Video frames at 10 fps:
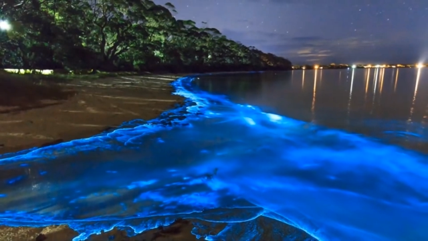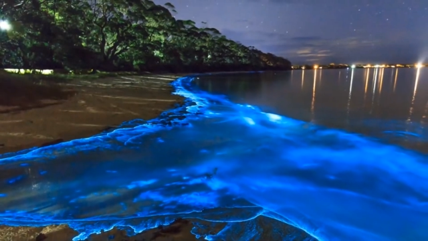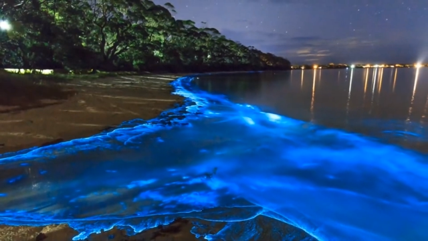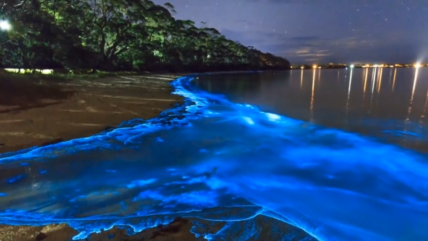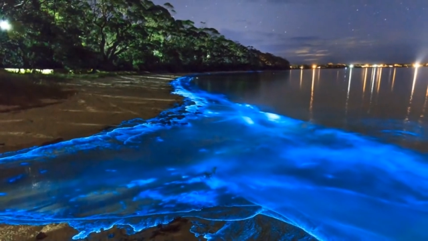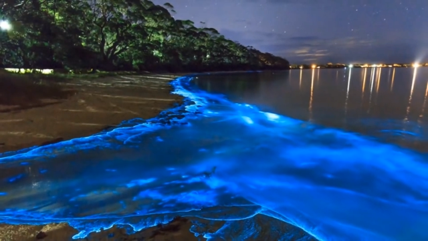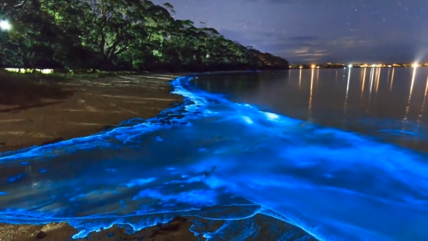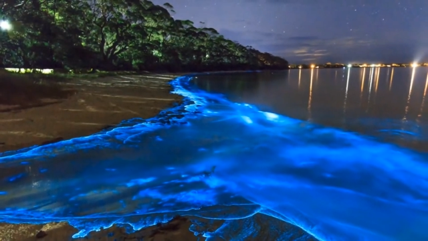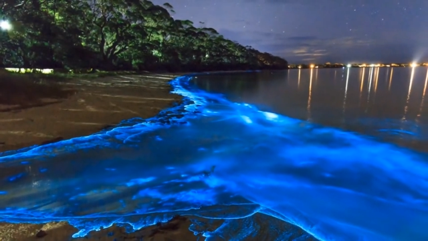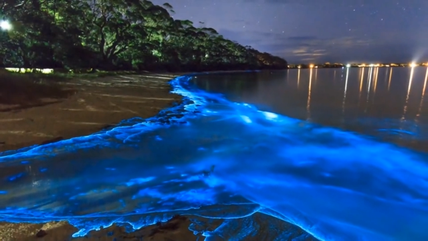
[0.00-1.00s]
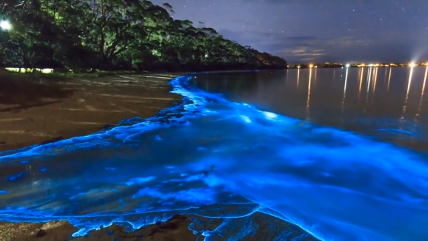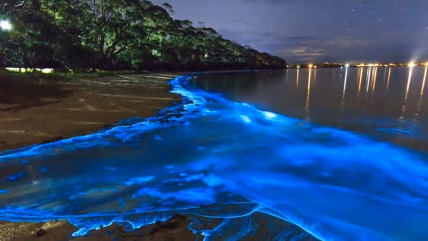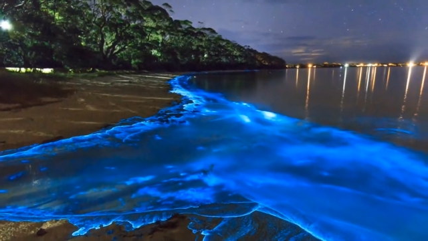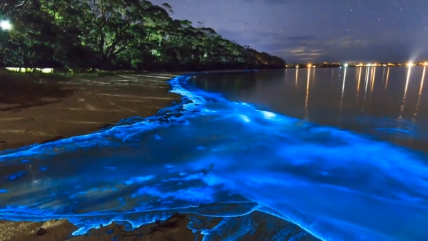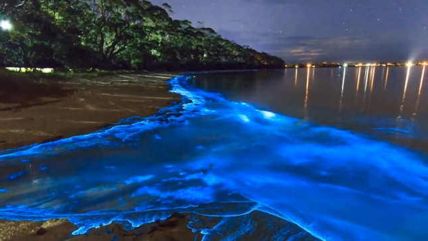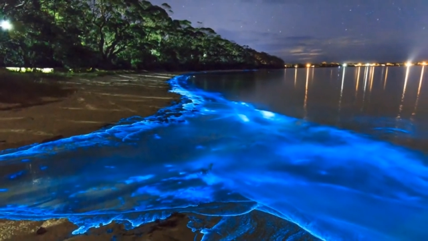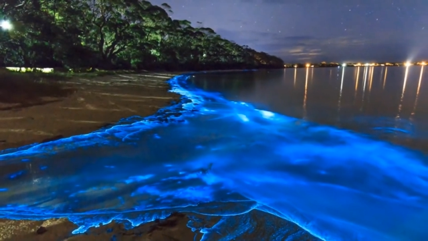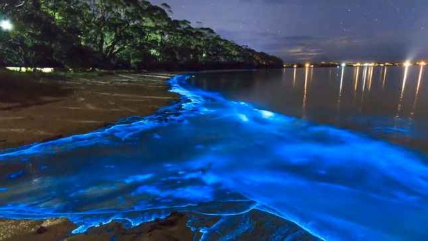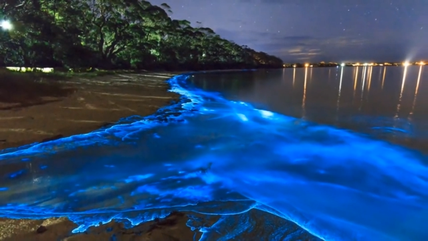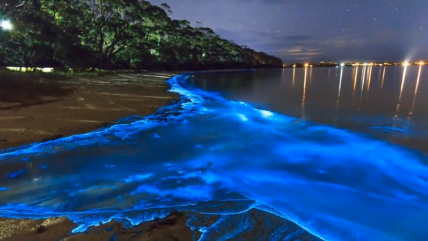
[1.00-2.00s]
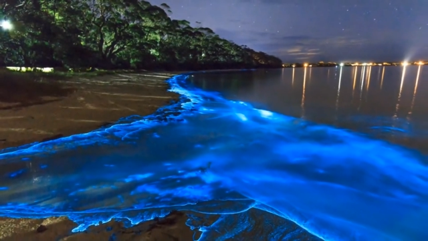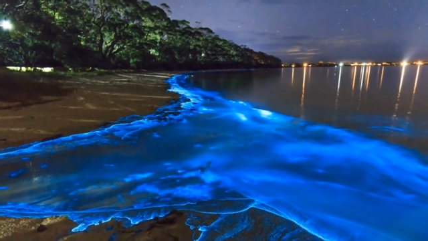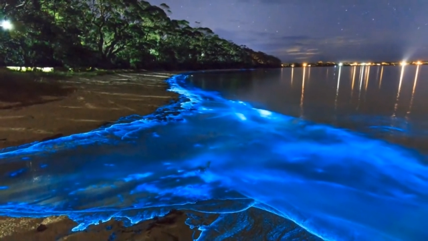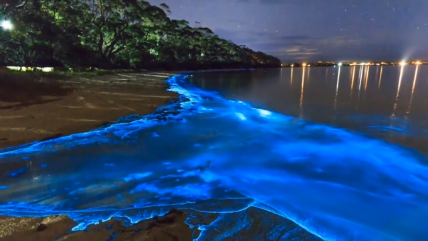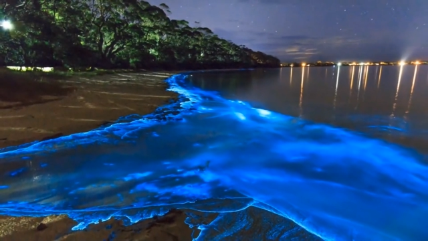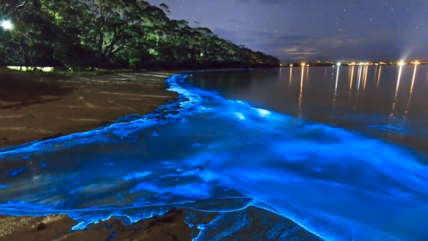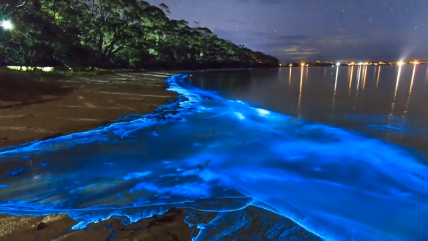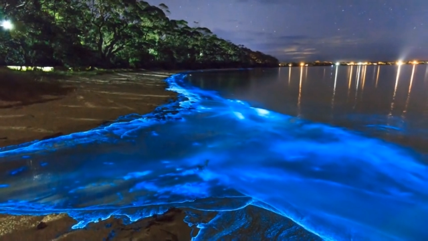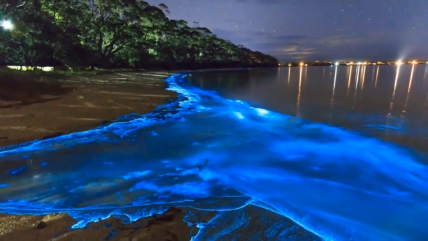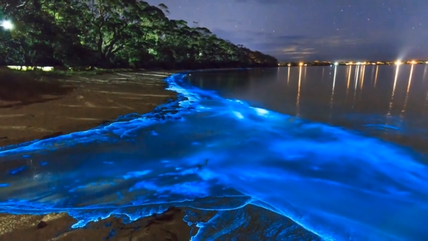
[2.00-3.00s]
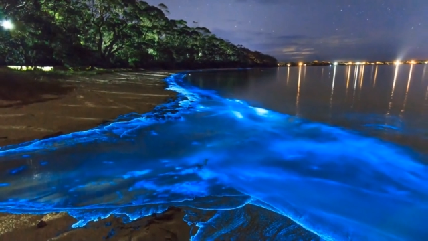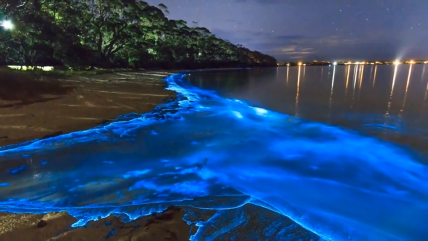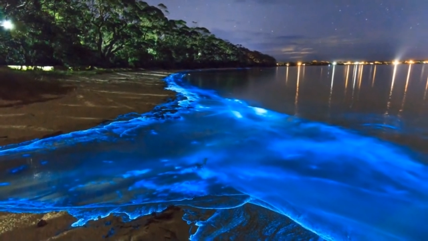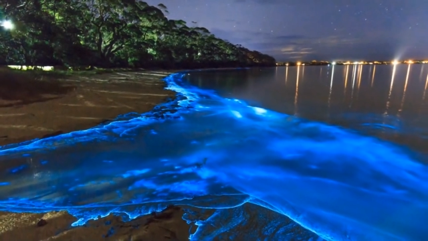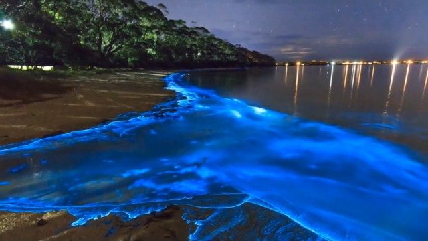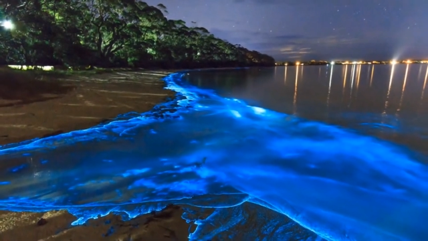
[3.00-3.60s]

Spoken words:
No face is visible, so there are no lips to read.